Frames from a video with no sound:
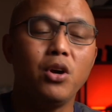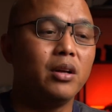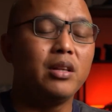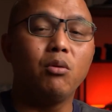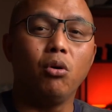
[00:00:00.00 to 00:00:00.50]

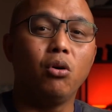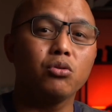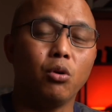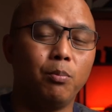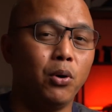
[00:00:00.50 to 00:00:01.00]
they will
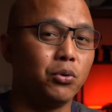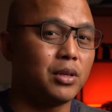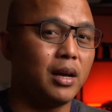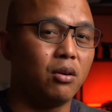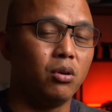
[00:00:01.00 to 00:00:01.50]
also post
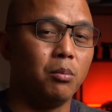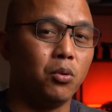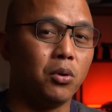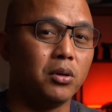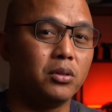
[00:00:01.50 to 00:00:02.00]
that on the
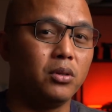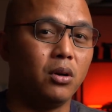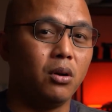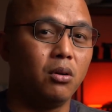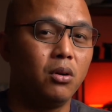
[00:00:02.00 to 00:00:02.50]
board,
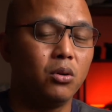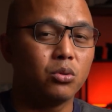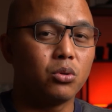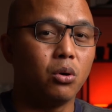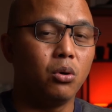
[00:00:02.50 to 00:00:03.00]

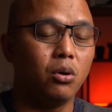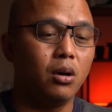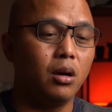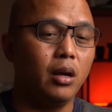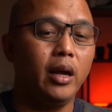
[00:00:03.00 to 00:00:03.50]
So,
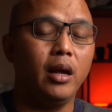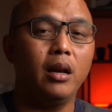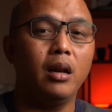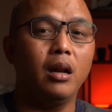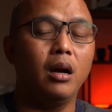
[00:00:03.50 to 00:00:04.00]
and